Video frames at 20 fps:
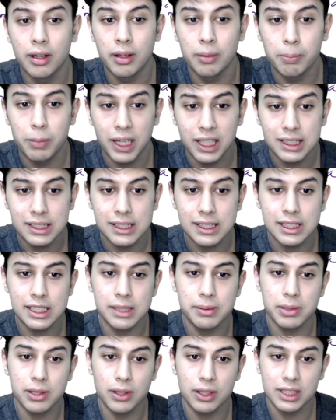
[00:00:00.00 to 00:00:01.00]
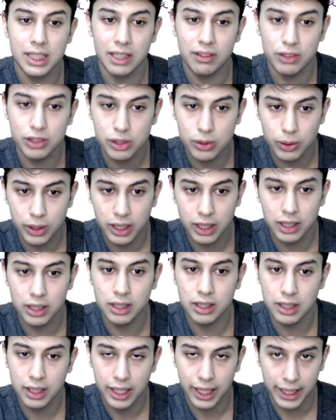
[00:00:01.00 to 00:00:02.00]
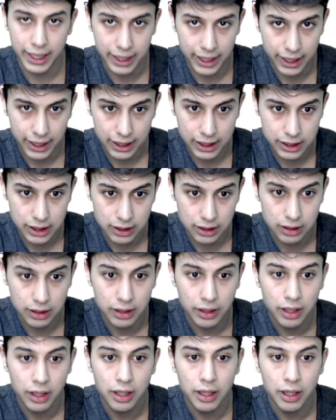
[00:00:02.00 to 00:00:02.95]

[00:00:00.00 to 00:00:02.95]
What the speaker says: Plus 60 because I was going in the right direction.